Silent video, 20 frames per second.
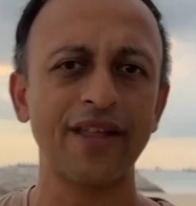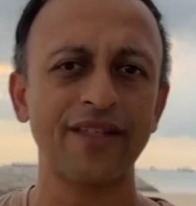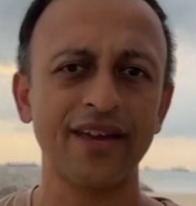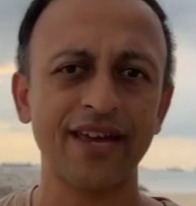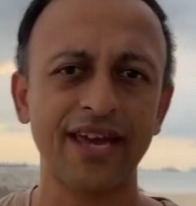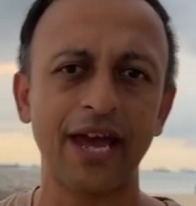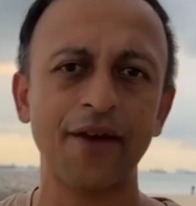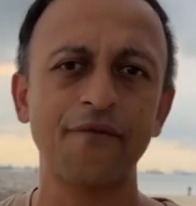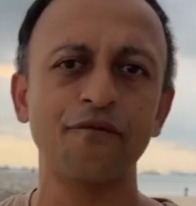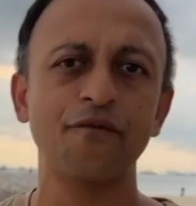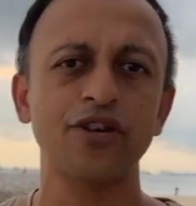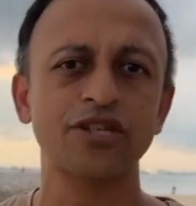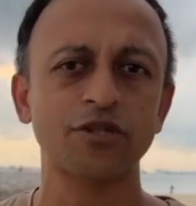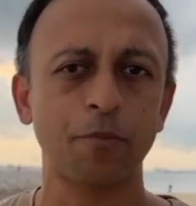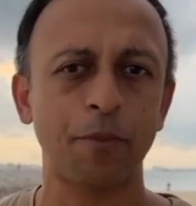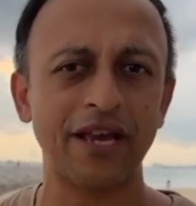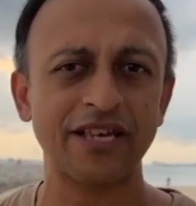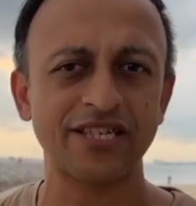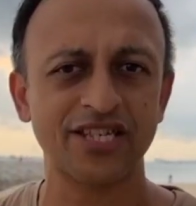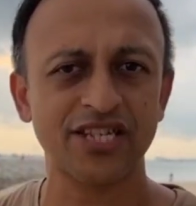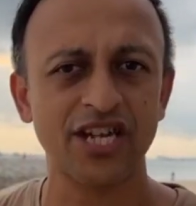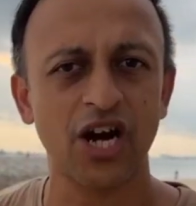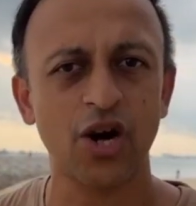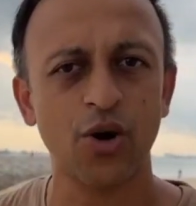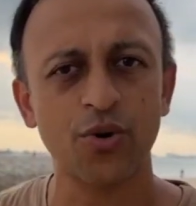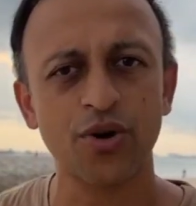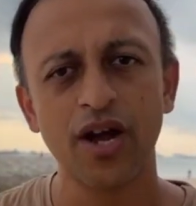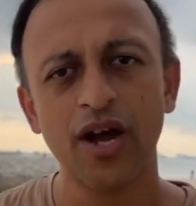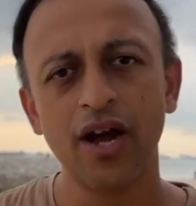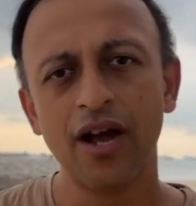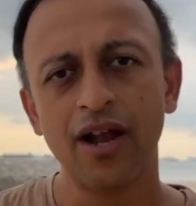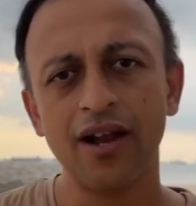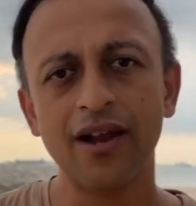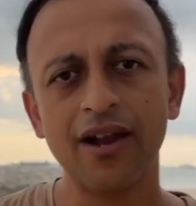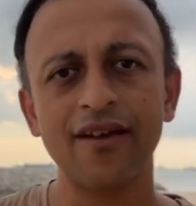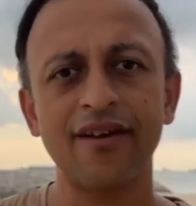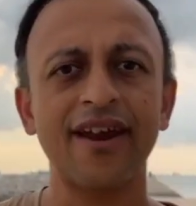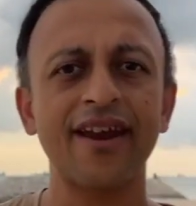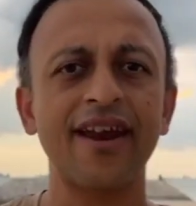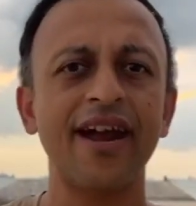the game was paced out.
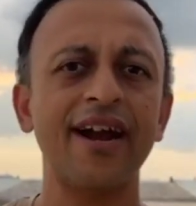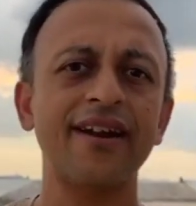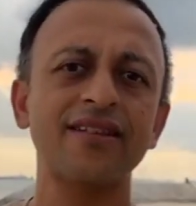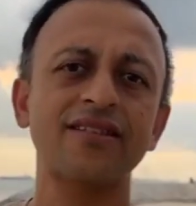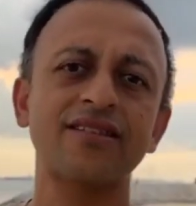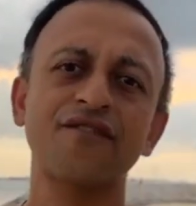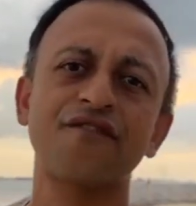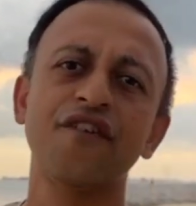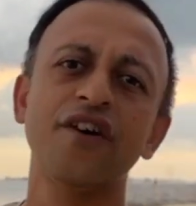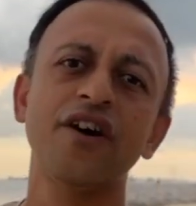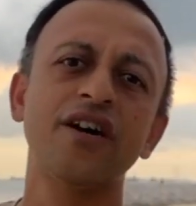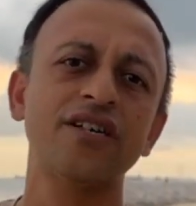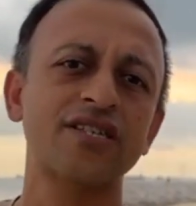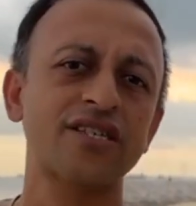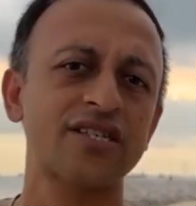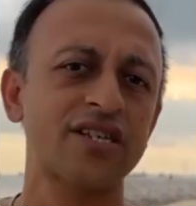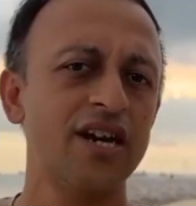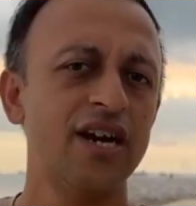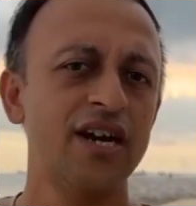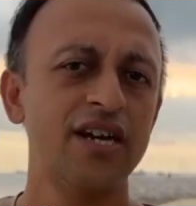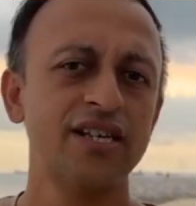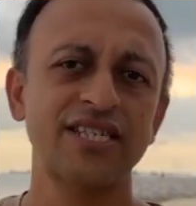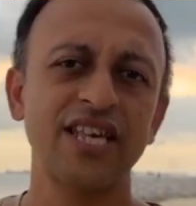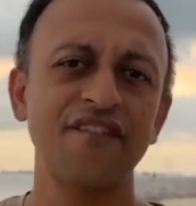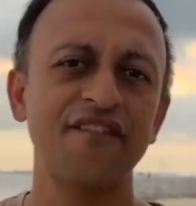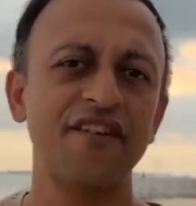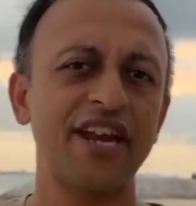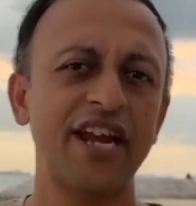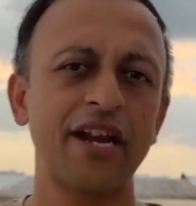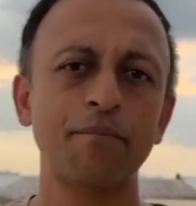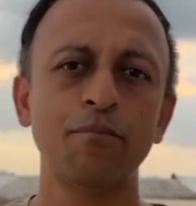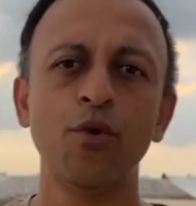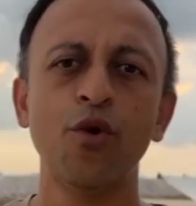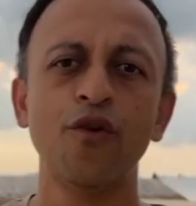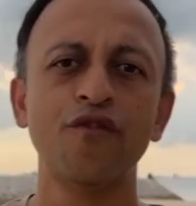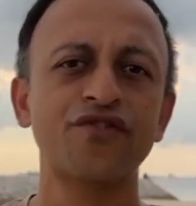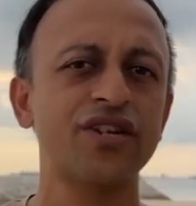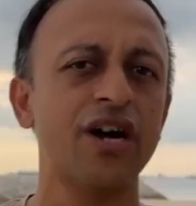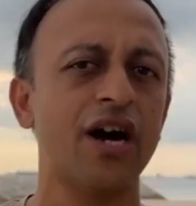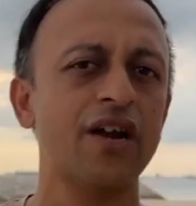Liren had its first 7-8
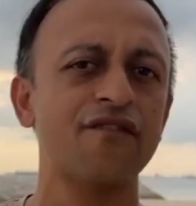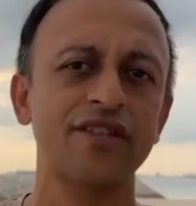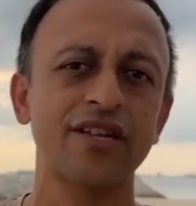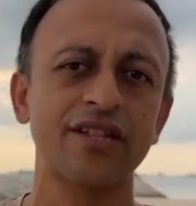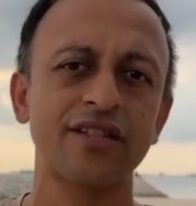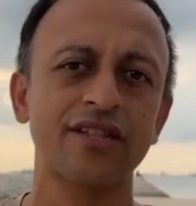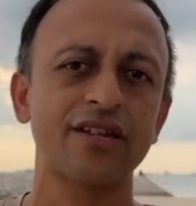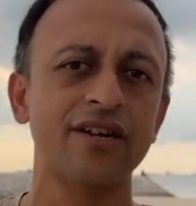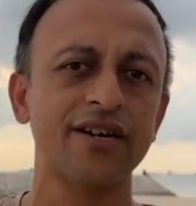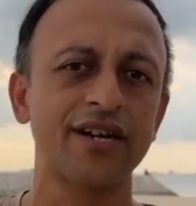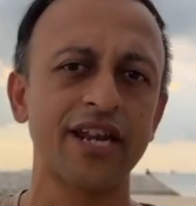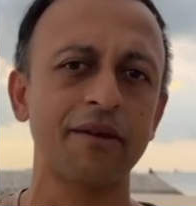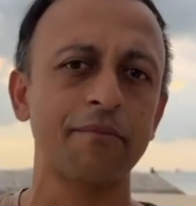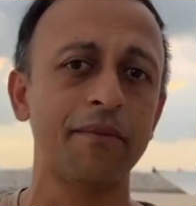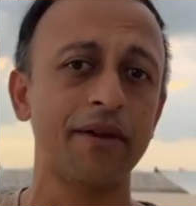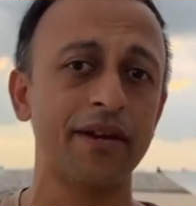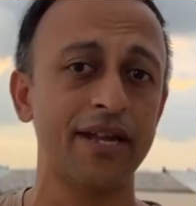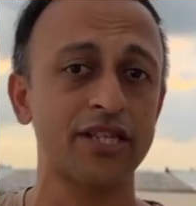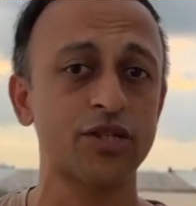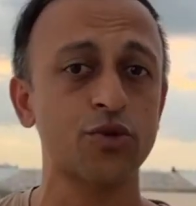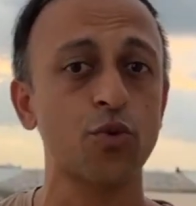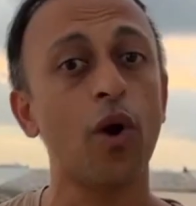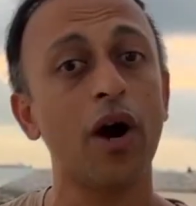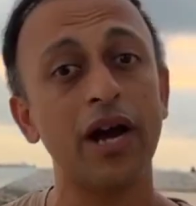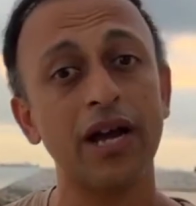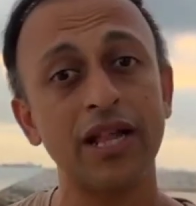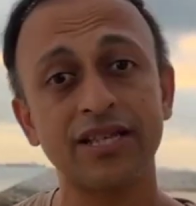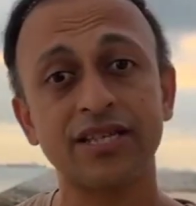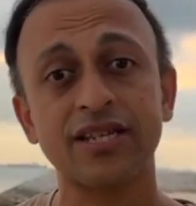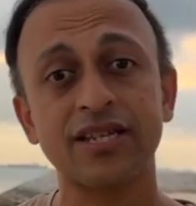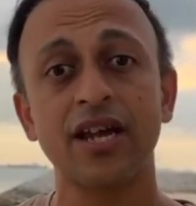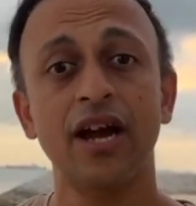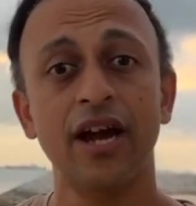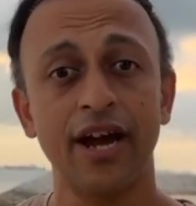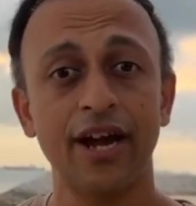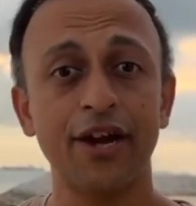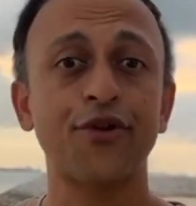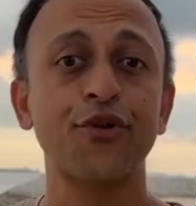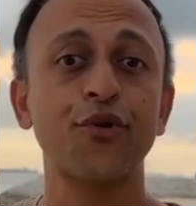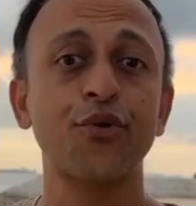moves done within 13 minutes, whilst
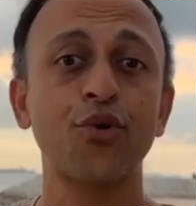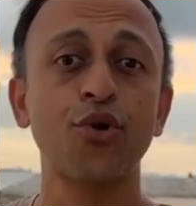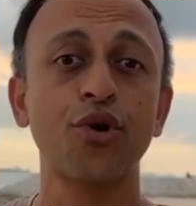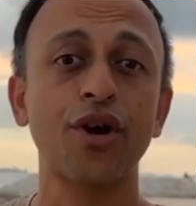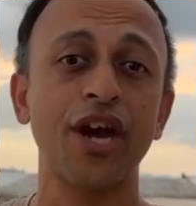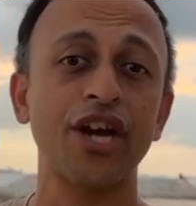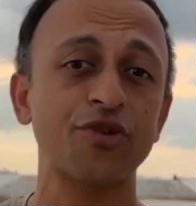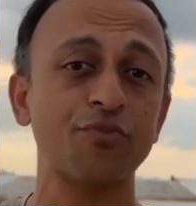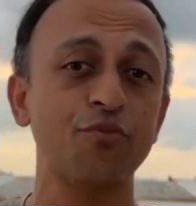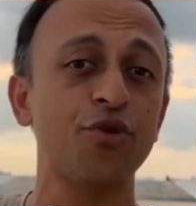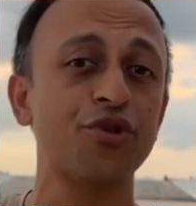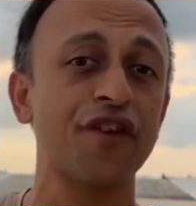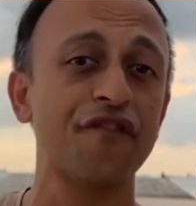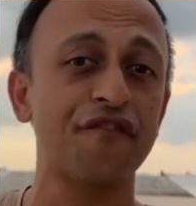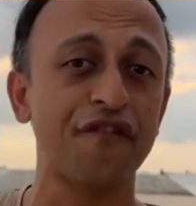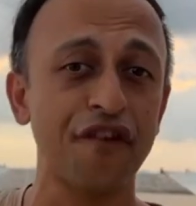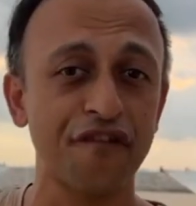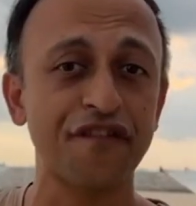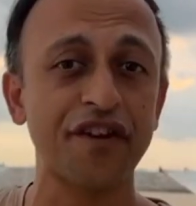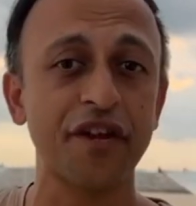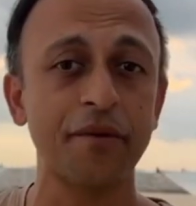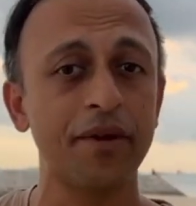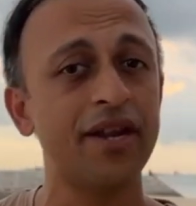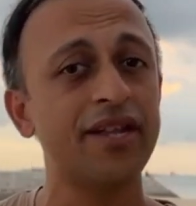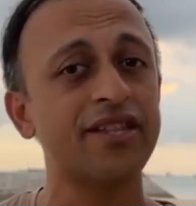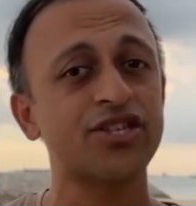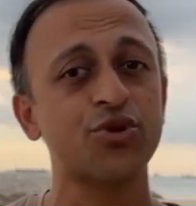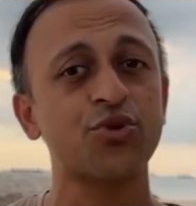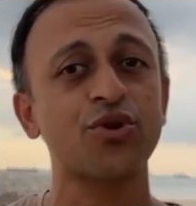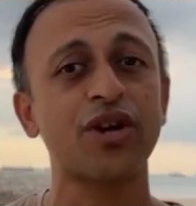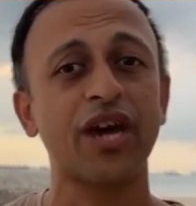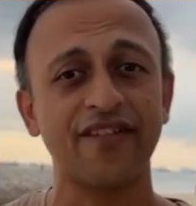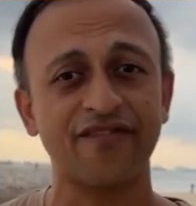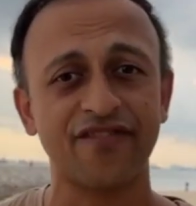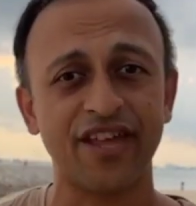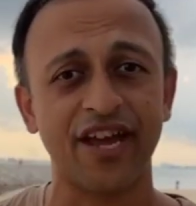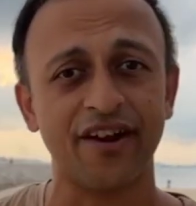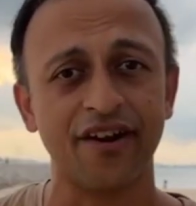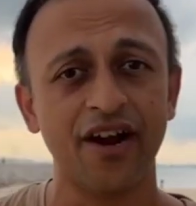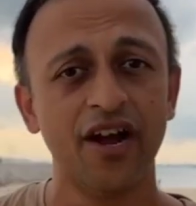it took Gukesh more than 50 minutes to get
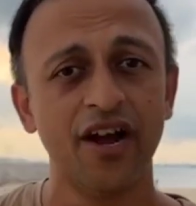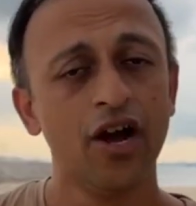there.